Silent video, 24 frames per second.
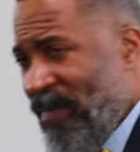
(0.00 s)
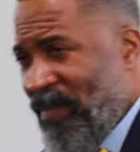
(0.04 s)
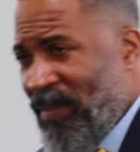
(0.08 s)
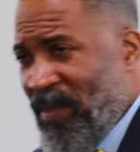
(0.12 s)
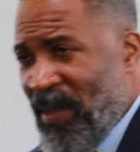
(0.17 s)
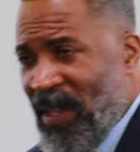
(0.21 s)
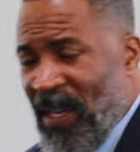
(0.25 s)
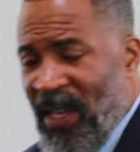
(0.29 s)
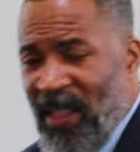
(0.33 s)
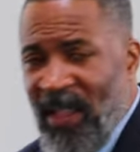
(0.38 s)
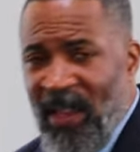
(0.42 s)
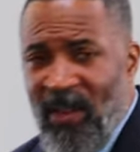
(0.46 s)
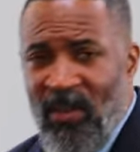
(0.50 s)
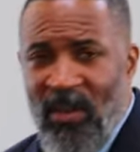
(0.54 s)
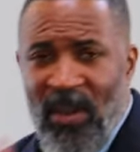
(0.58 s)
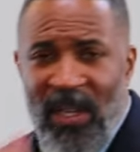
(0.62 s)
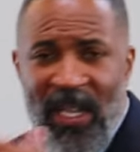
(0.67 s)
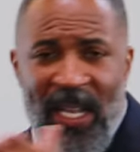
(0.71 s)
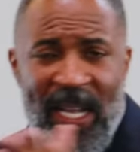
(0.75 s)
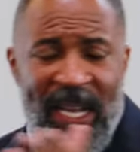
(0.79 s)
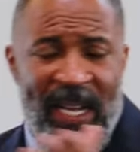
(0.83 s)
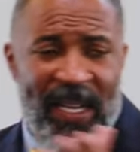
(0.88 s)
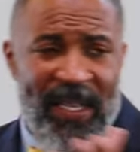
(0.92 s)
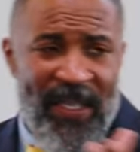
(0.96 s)
and they
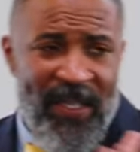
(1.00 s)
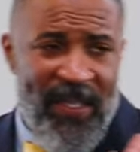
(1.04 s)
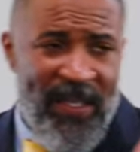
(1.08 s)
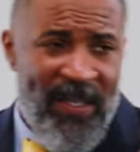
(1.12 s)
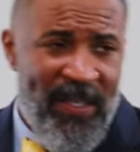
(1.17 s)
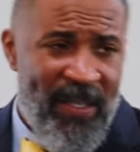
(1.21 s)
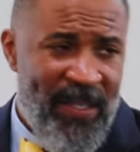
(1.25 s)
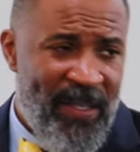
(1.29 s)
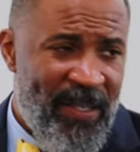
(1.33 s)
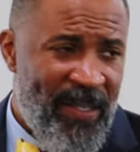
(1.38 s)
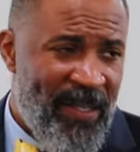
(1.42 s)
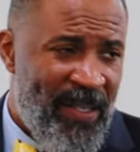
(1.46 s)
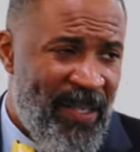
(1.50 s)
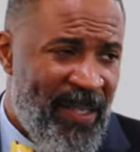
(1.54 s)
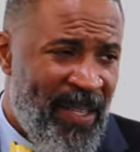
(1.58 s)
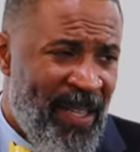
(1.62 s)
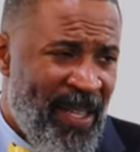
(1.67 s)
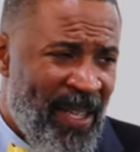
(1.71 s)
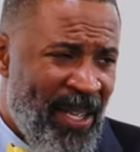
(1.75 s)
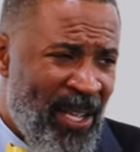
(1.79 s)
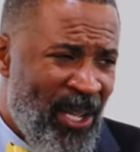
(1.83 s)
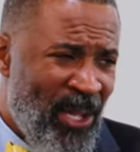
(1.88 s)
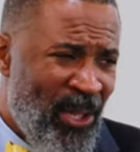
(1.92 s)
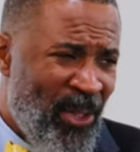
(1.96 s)
realize
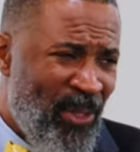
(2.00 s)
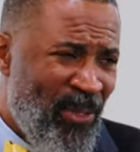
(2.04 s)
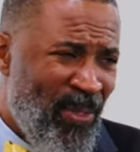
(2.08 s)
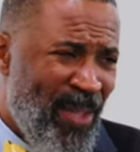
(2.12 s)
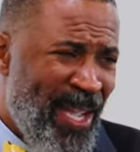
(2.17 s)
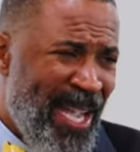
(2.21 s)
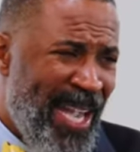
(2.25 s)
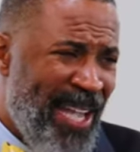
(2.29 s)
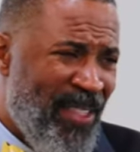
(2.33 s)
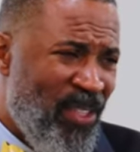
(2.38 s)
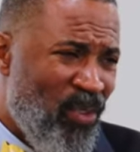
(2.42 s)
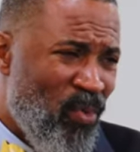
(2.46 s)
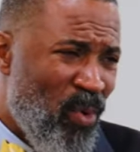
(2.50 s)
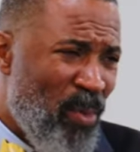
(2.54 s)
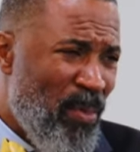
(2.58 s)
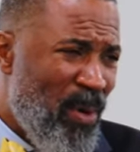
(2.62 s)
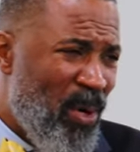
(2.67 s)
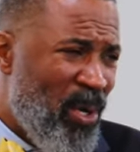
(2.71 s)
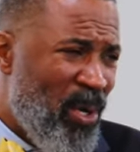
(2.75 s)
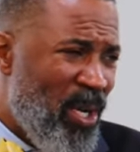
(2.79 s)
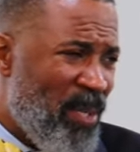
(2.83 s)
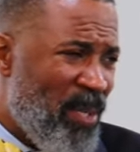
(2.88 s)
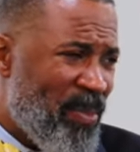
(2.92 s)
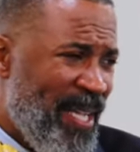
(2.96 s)
they had the
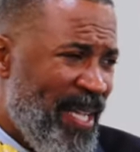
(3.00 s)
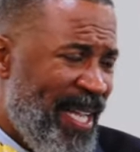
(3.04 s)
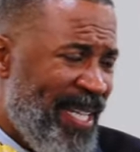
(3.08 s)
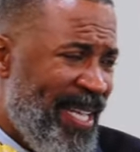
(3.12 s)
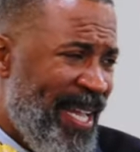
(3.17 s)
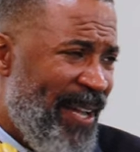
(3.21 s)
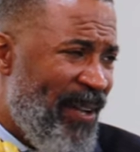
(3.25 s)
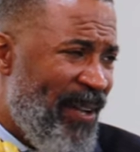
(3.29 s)
remote upside down.